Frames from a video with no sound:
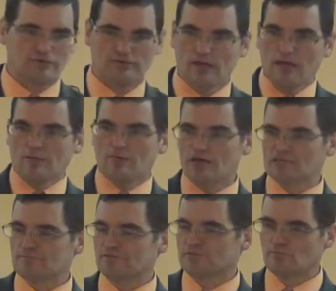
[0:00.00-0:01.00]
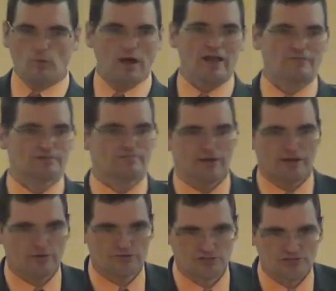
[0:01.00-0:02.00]
and husbands and wives and
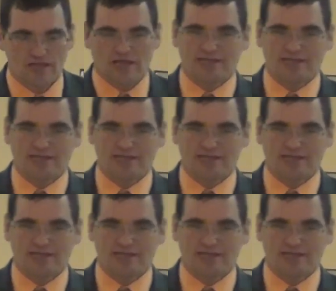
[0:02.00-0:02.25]
marriages.